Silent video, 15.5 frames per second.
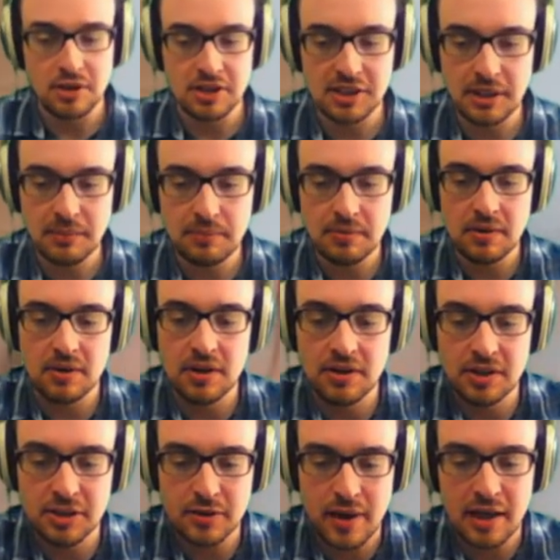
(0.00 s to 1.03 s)

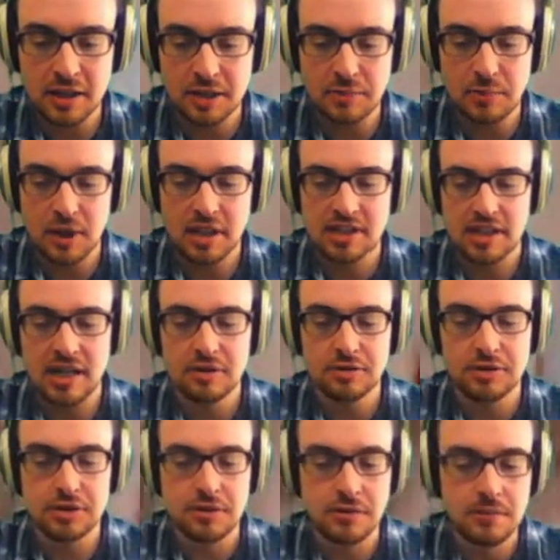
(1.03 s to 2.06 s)
The strategy breaks down
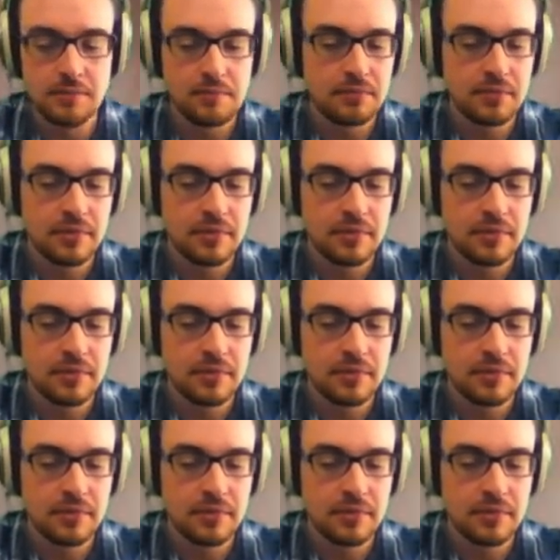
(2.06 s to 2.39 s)
to